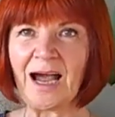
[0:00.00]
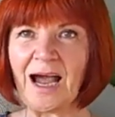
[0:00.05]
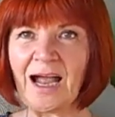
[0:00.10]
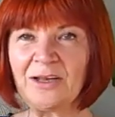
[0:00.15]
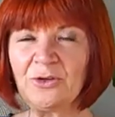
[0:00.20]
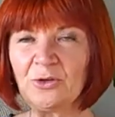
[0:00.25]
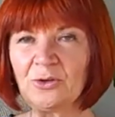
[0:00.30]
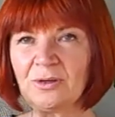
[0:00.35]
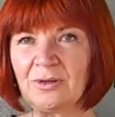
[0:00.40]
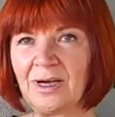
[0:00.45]

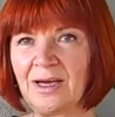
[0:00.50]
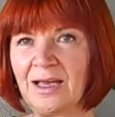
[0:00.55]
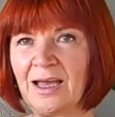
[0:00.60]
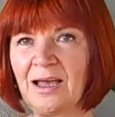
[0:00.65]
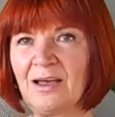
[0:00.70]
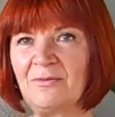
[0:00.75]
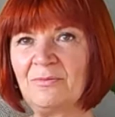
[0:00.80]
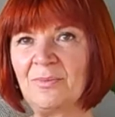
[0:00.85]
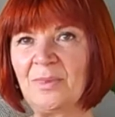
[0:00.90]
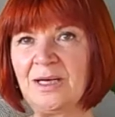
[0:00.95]
I know I
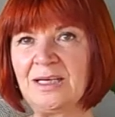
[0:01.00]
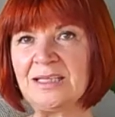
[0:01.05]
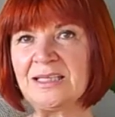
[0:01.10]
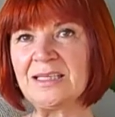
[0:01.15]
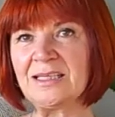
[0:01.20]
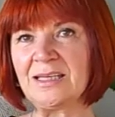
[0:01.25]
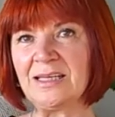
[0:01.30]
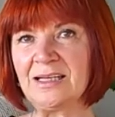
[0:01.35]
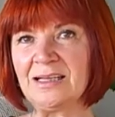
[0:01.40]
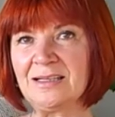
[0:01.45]
have many
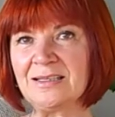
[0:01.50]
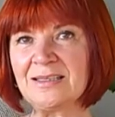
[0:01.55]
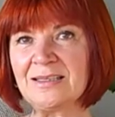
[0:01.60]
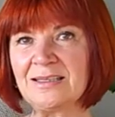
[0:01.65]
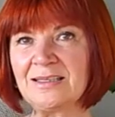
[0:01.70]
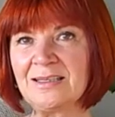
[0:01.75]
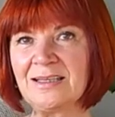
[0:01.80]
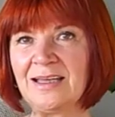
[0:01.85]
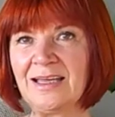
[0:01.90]
skills,